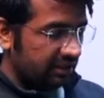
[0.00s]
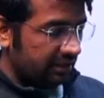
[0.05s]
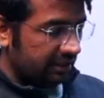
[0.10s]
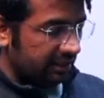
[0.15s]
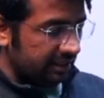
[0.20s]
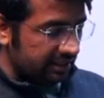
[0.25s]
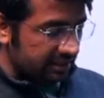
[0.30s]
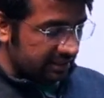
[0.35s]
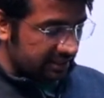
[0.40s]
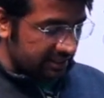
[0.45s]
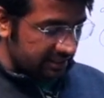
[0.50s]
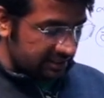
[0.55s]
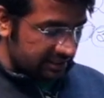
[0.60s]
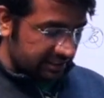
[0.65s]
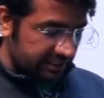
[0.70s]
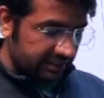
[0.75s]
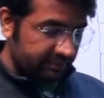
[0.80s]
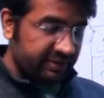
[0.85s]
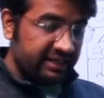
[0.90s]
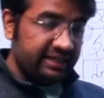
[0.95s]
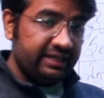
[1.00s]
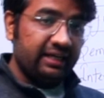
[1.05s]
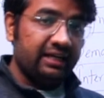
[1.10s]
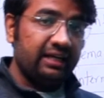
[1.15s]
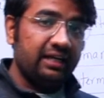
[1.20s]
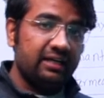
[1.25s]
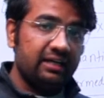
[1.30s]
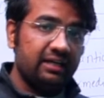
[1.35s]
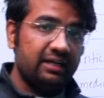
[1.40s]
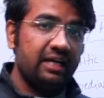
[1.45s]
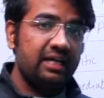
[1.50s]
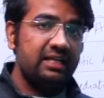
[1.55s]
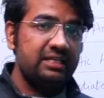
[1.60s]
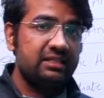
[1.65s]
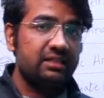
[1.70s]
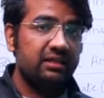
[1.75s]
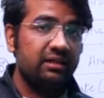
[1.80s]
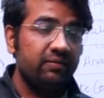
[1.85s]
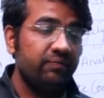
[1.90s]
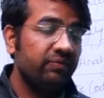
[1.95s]
In this semantic
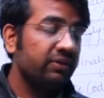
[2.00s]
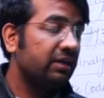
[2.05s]
analyzer,